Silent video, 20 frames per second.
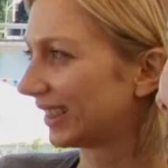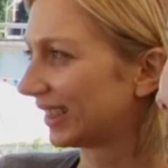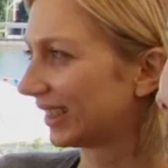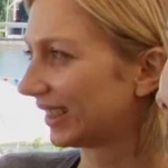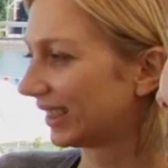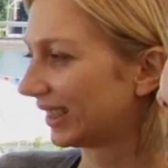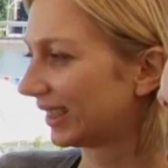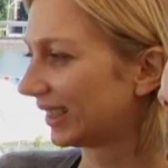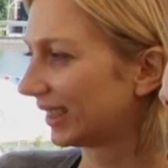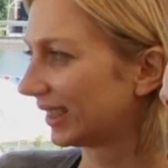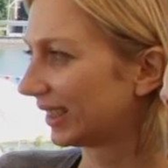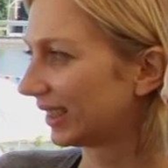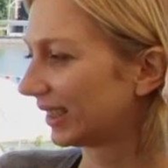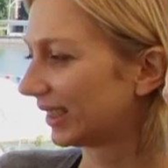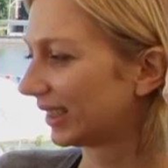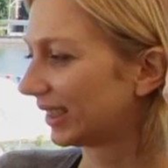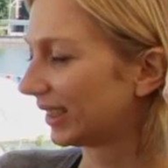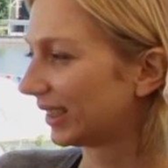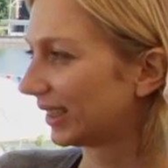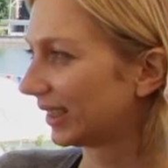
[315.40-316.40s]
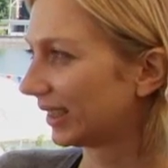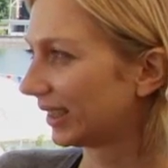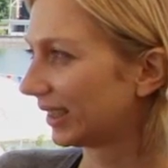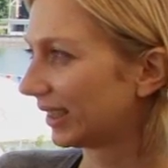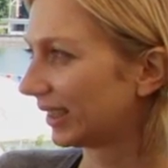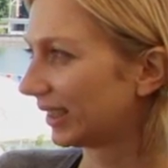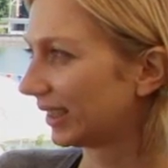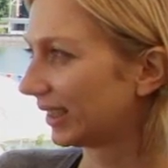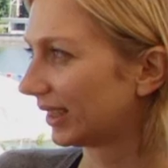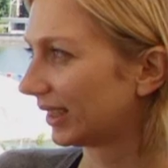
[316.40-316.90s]

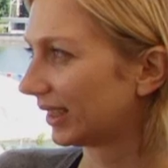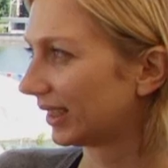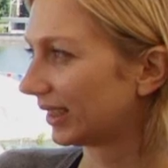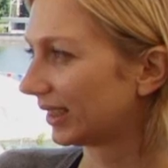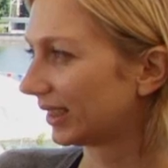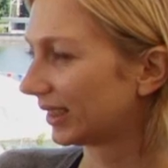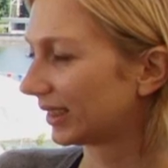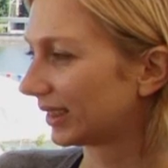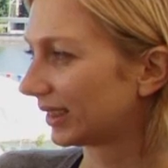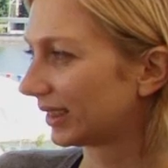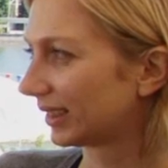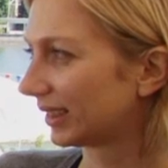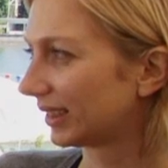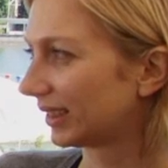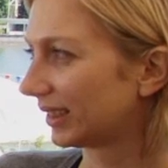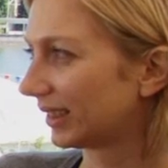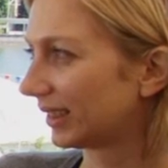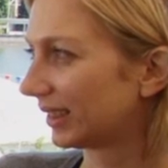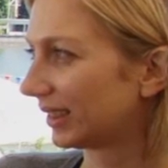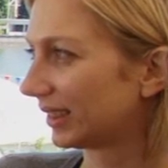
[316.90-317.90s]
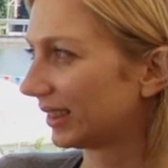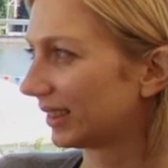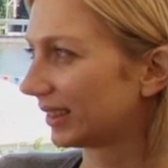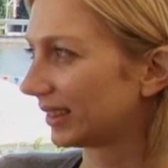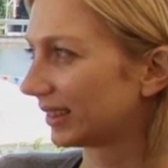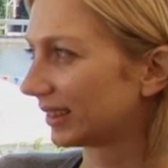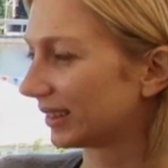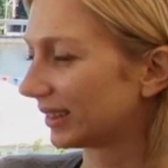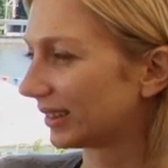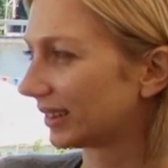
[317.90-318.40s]

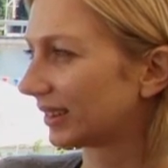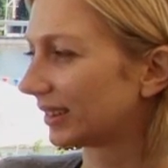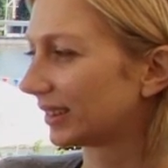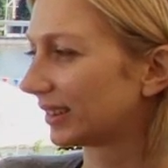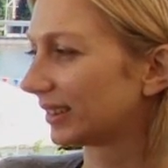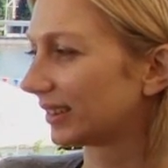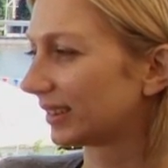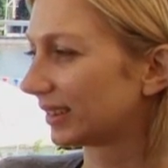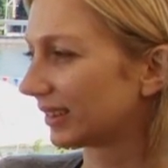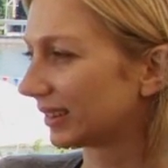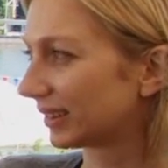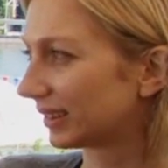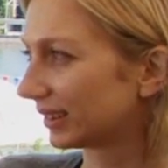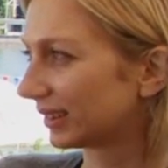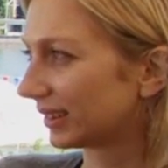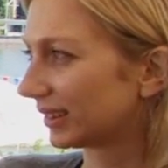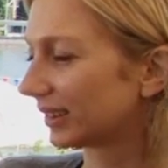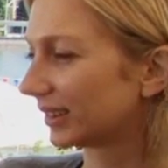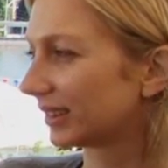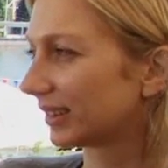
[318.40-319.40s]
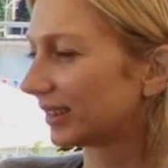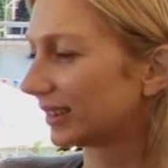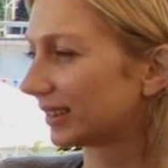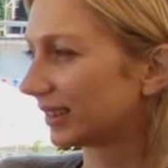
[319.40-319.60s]
The person shown says nothing.